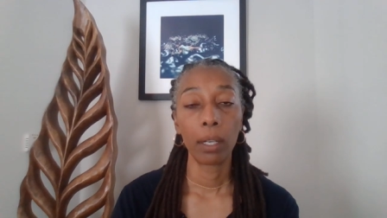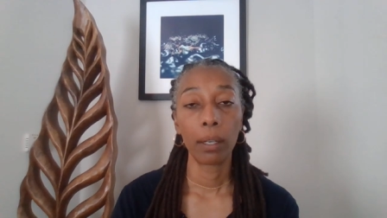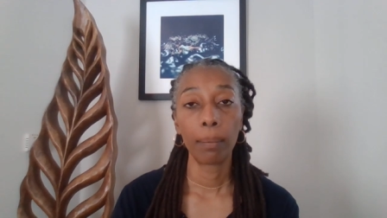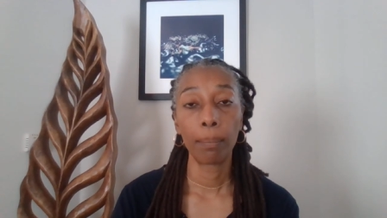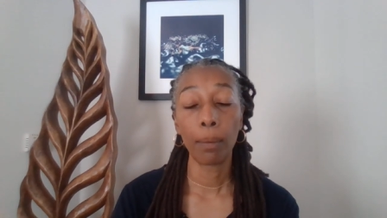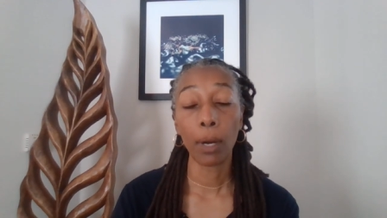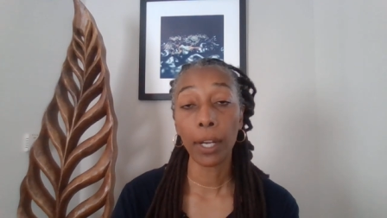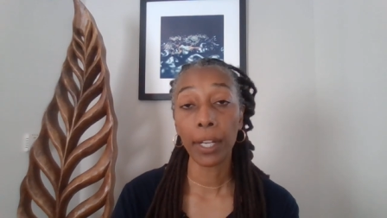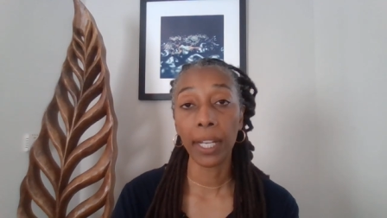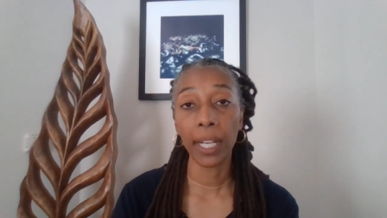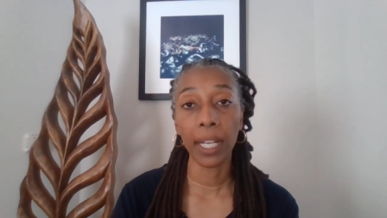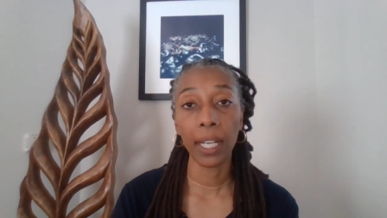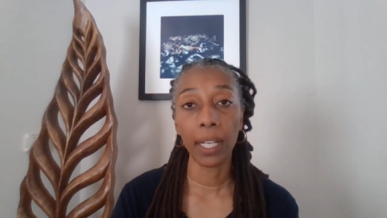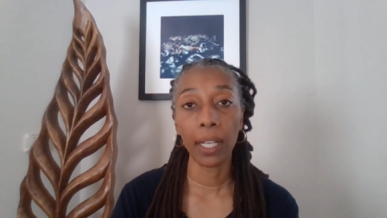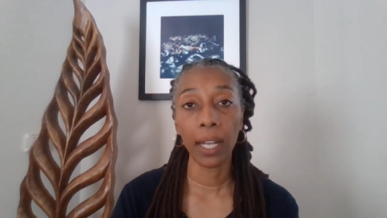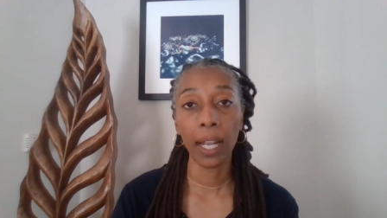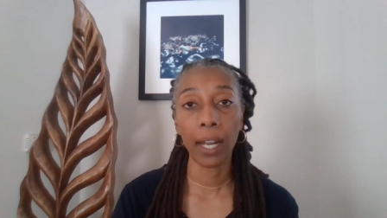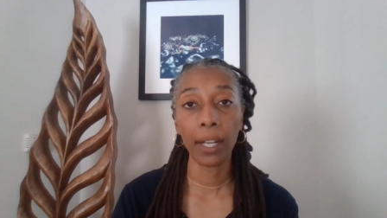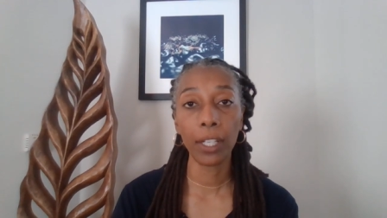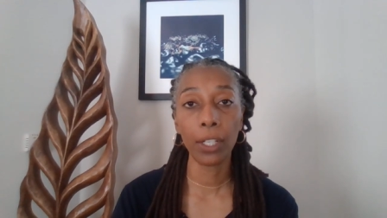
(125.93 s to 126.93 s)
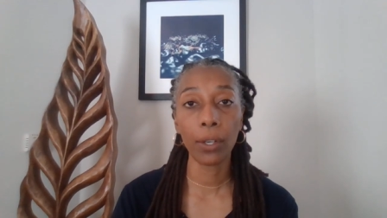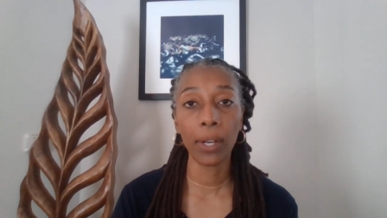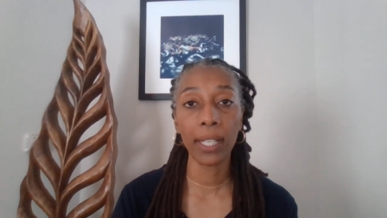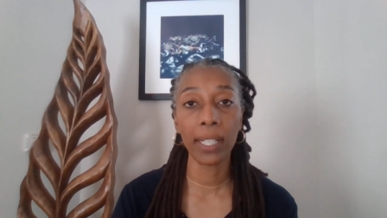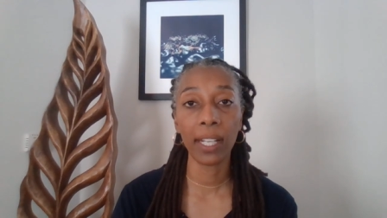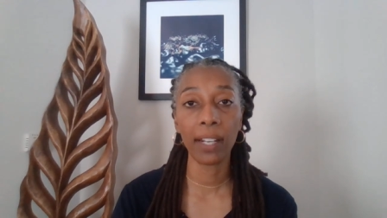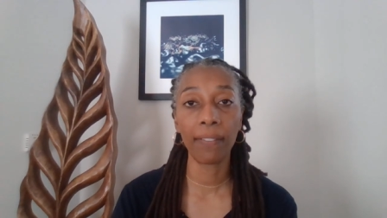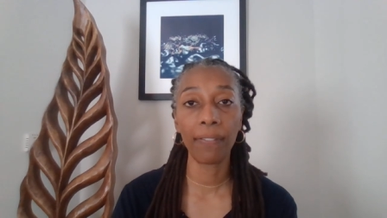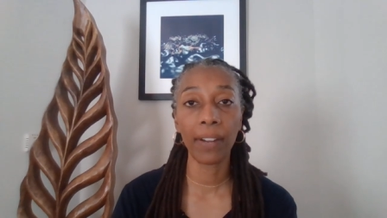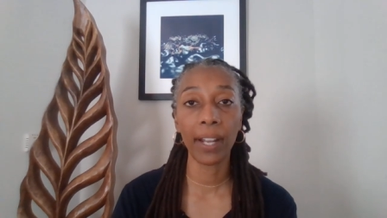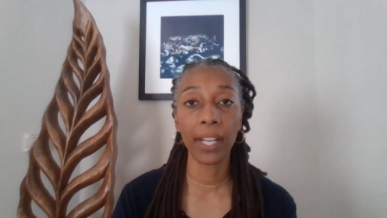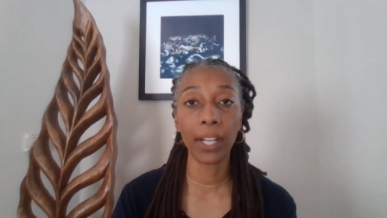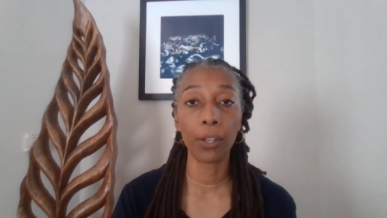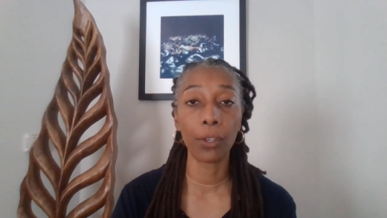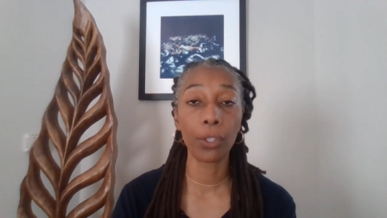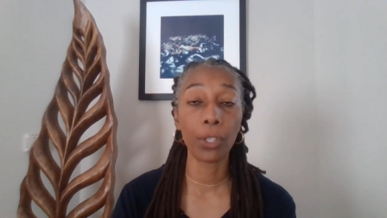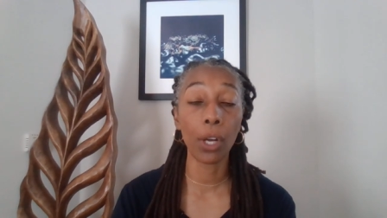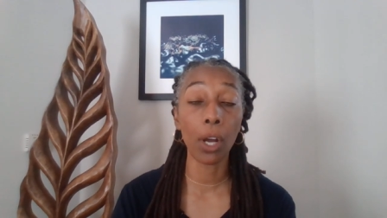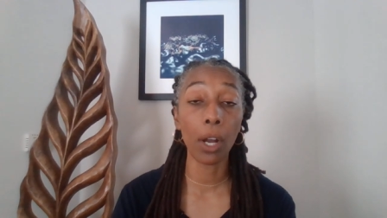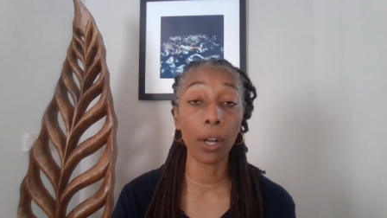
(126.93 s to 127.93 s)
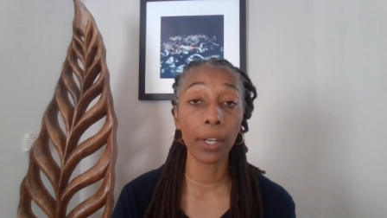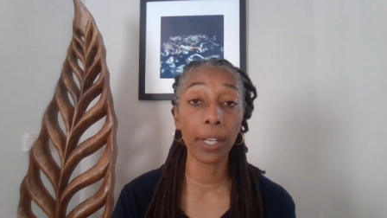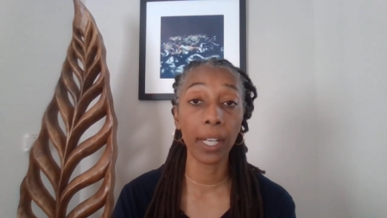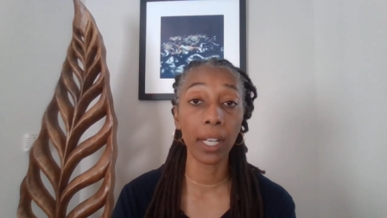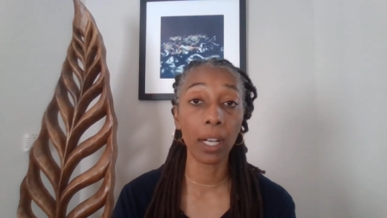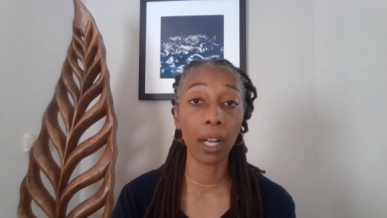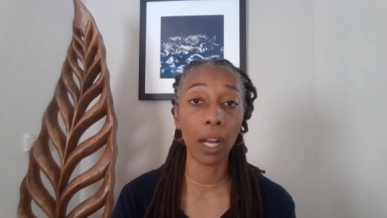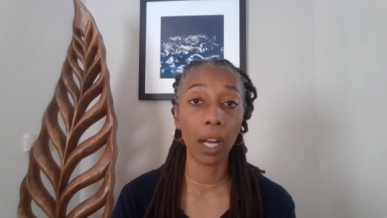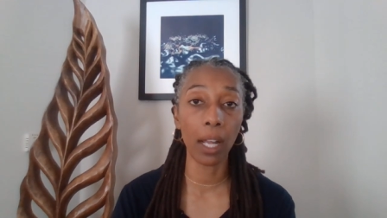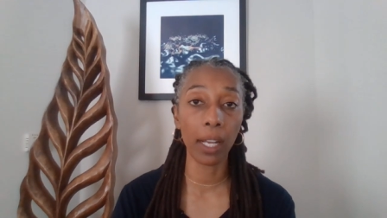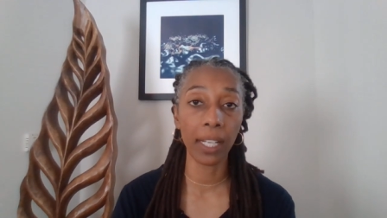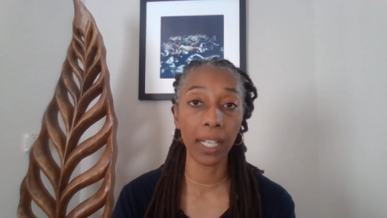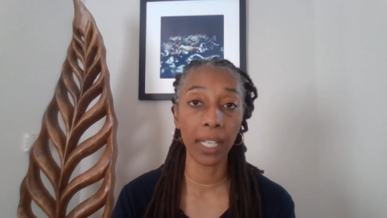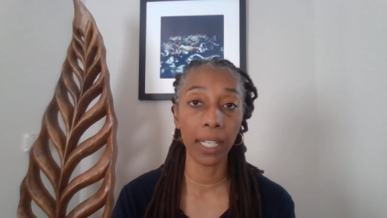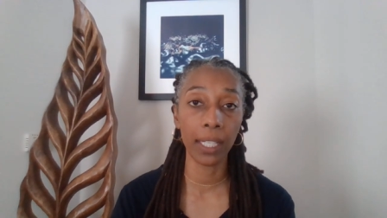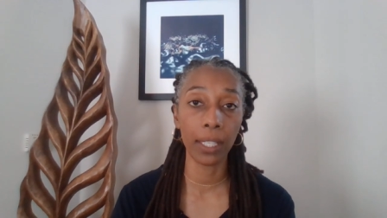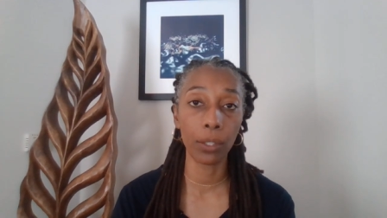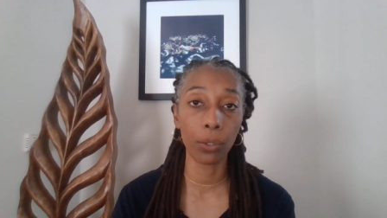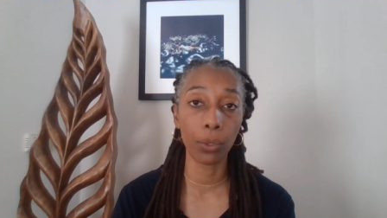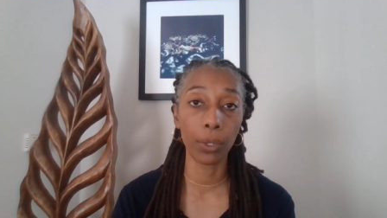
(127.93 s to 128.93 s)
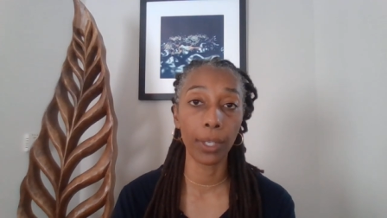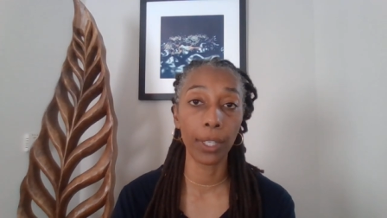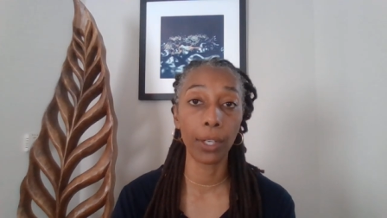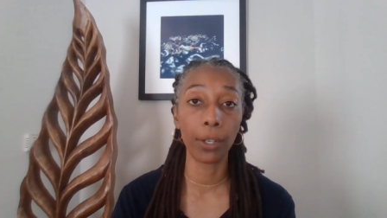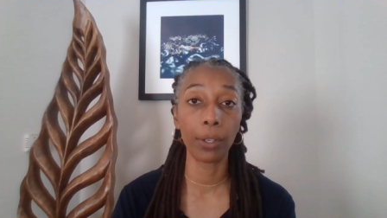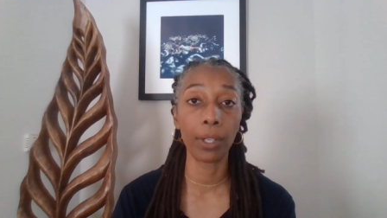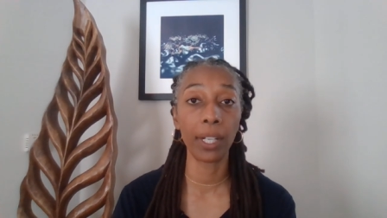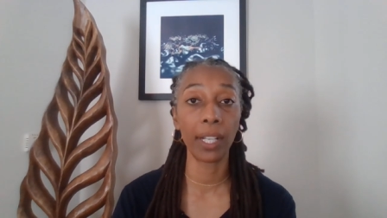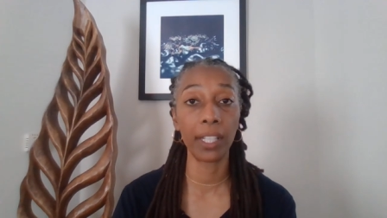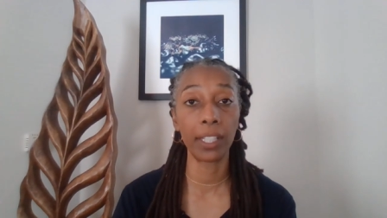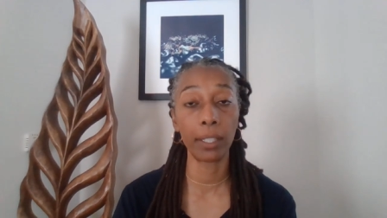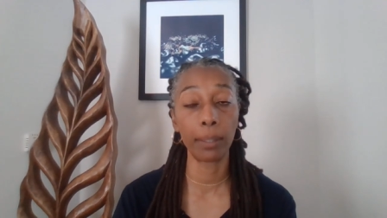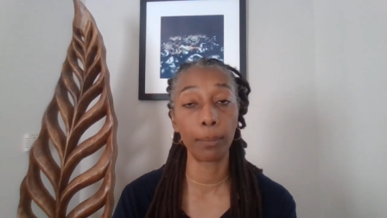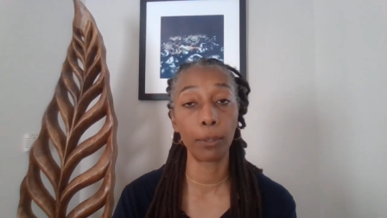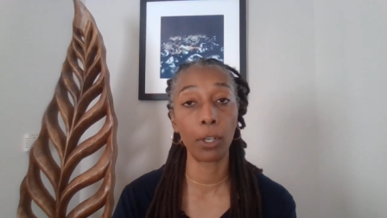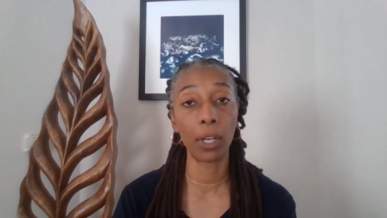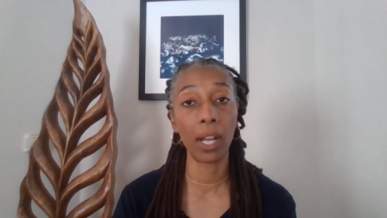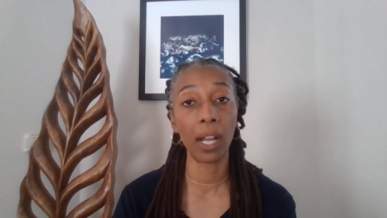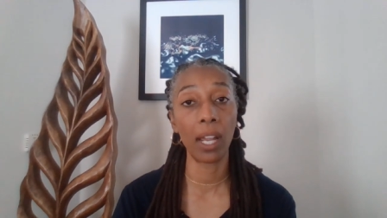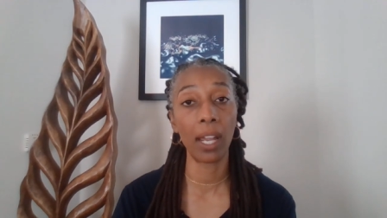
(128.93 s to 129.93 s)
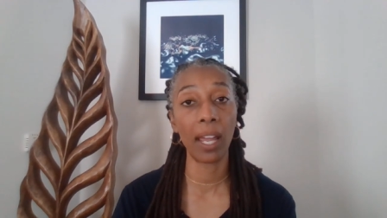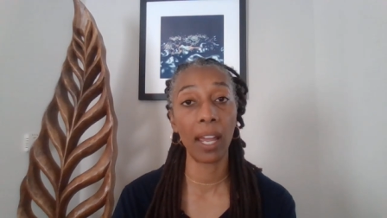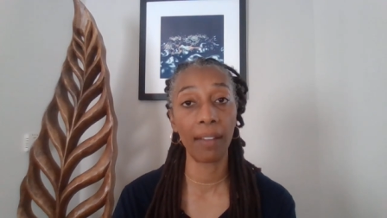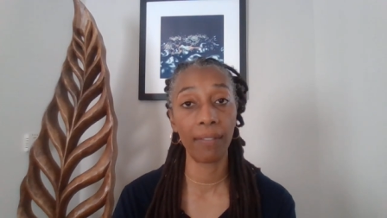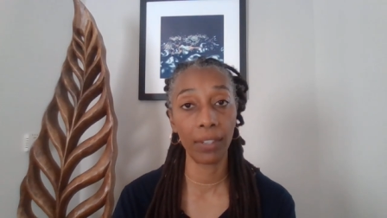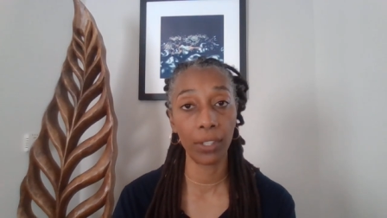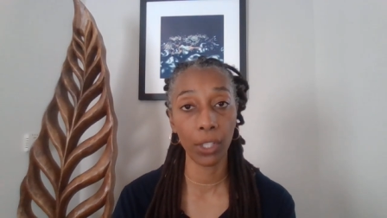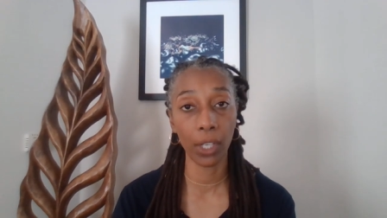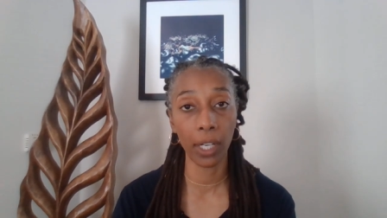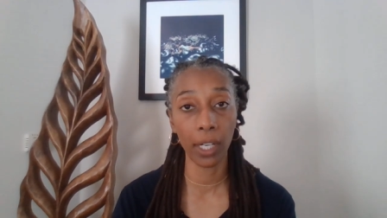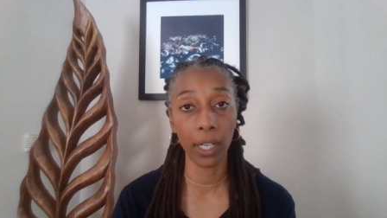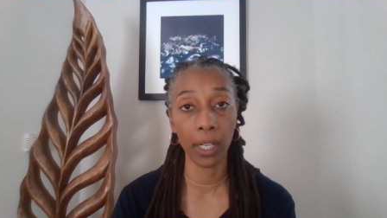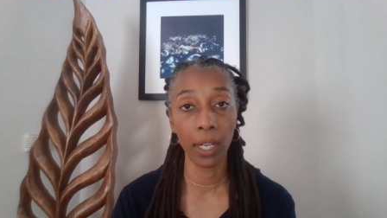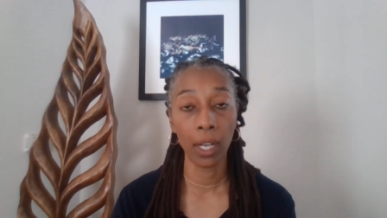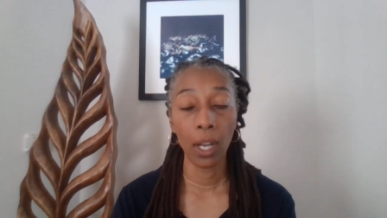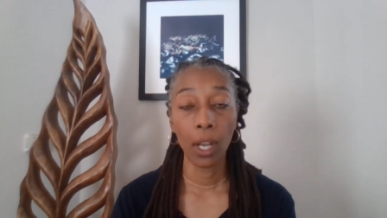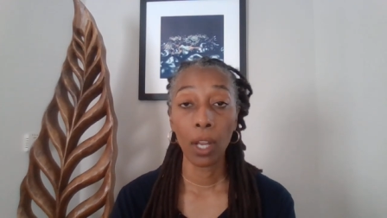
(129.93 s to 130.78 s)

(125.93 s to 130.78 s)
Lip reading: market? How do you identify your target audience or your customer avatar?